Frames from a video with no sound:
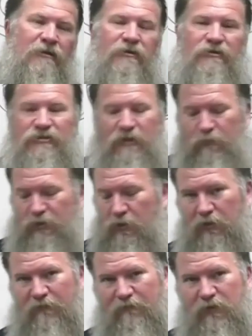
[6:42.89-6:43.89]
Some
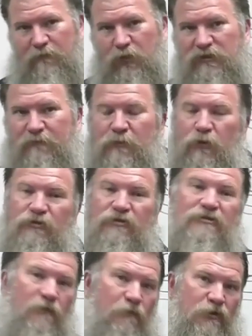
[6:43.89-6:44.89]
call for a multi-mode,
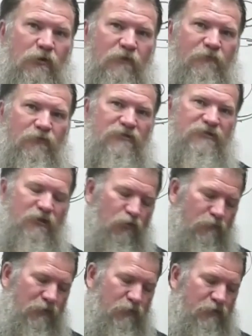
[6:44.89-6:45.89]
some call for a single
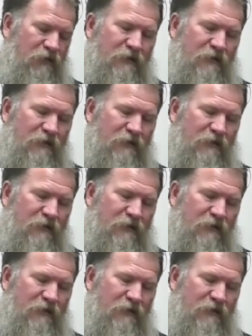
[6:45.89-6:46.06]
mode.